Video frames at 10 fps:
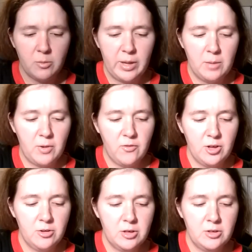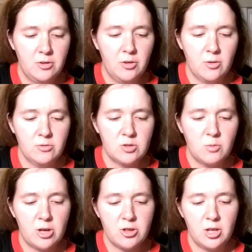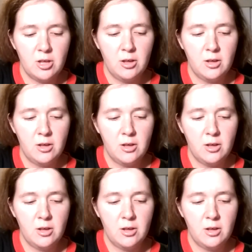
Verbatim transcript: paper for you to do your own swatching?